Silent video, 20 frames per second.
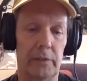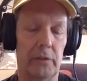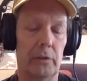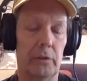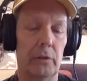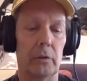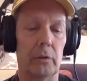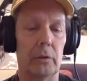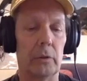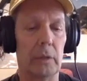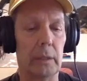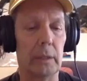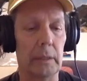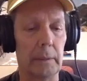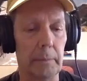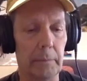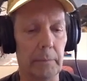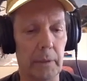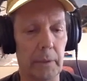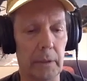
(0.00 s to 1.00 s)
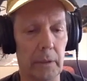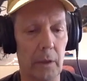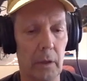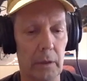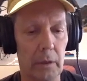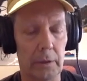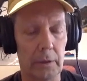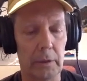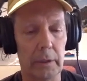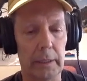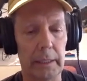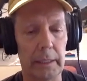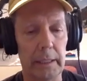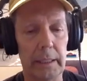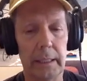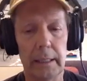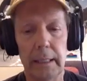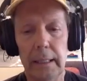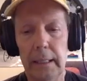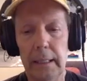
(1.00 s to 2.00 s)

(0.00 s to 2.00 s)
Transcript: too. The longer length